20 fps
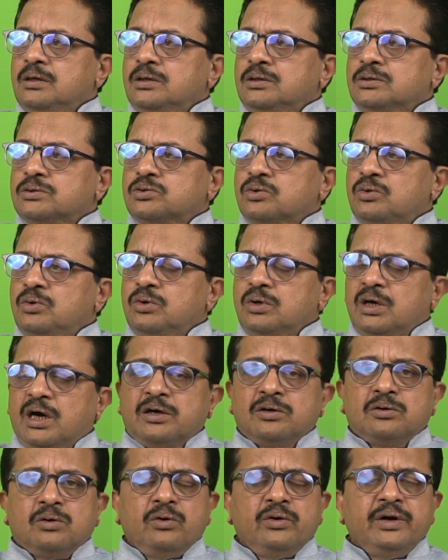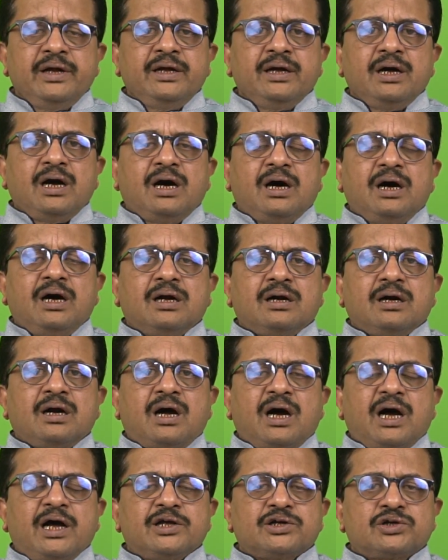So concluding our
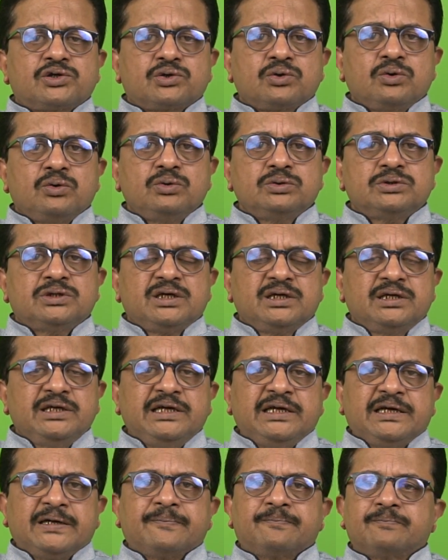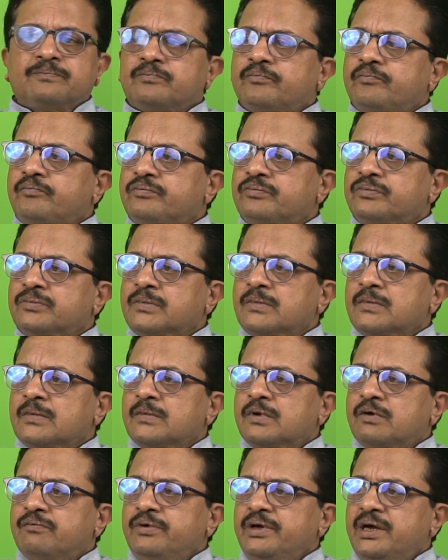ISO journey,
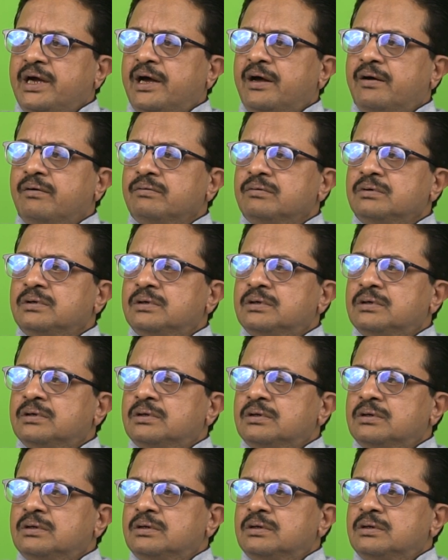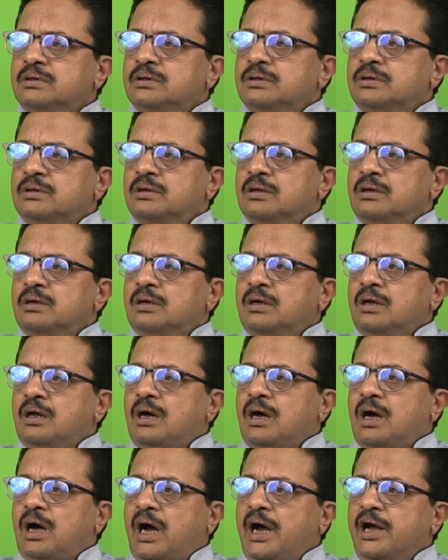we have
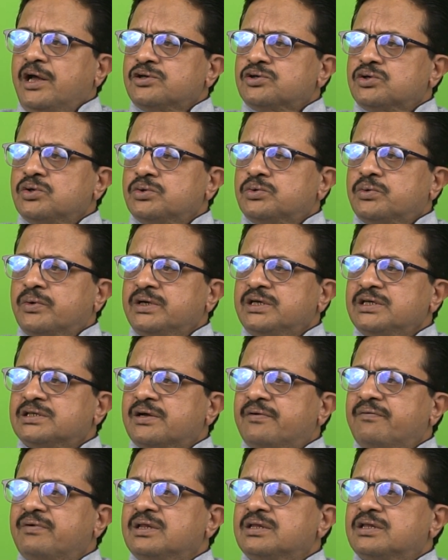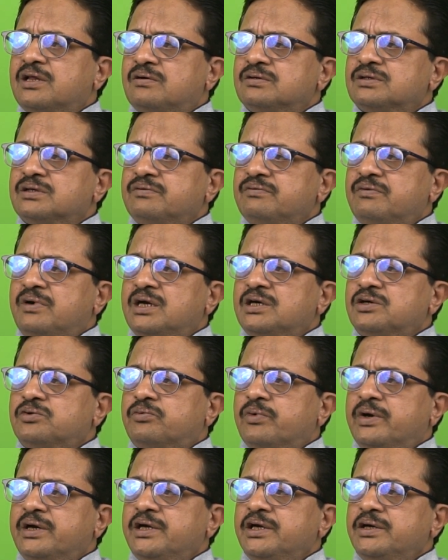ISO
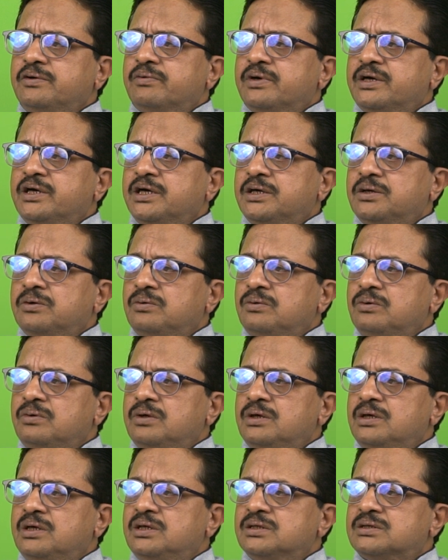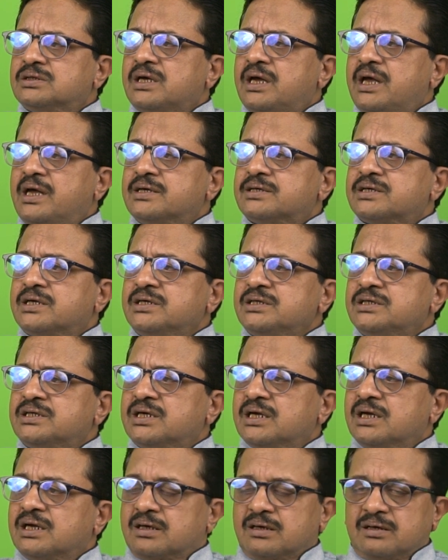27001:2022 is
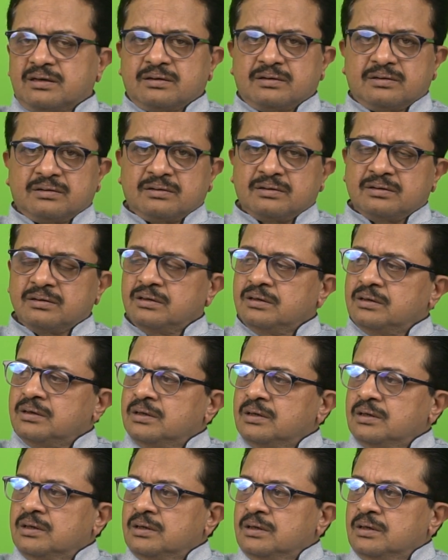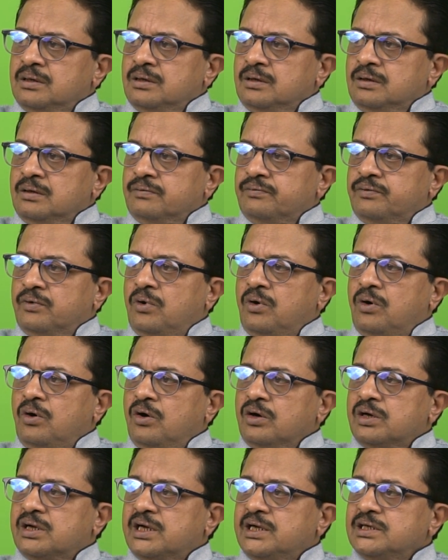essential for
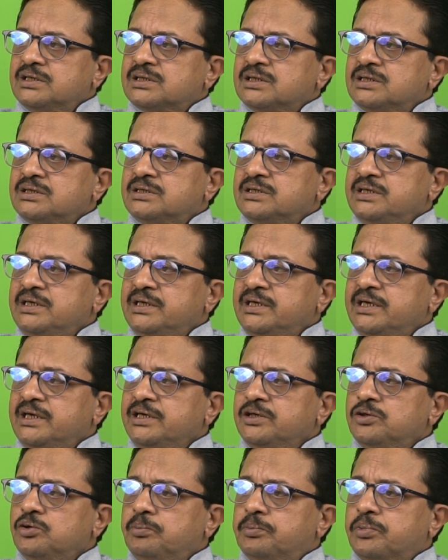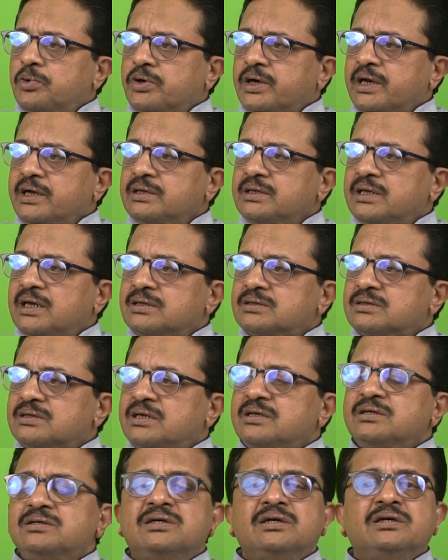organizations seeking to protect their
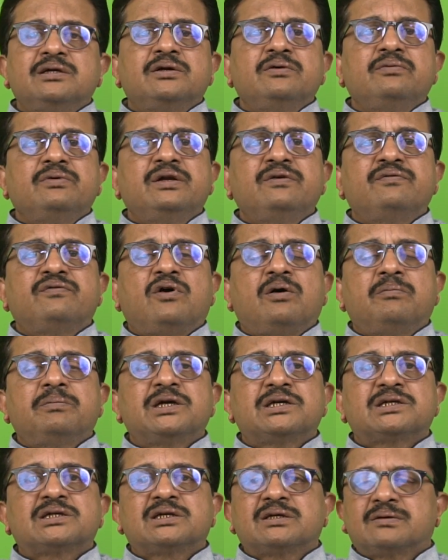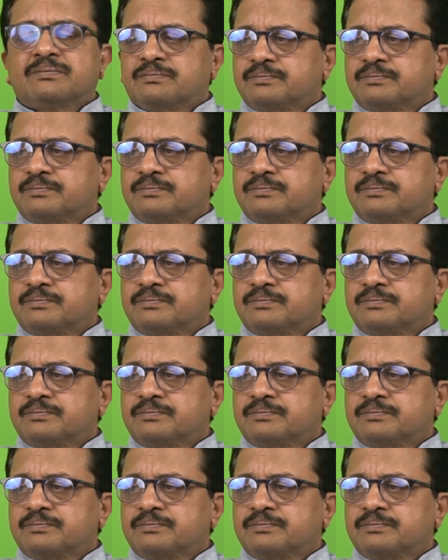sensitive information.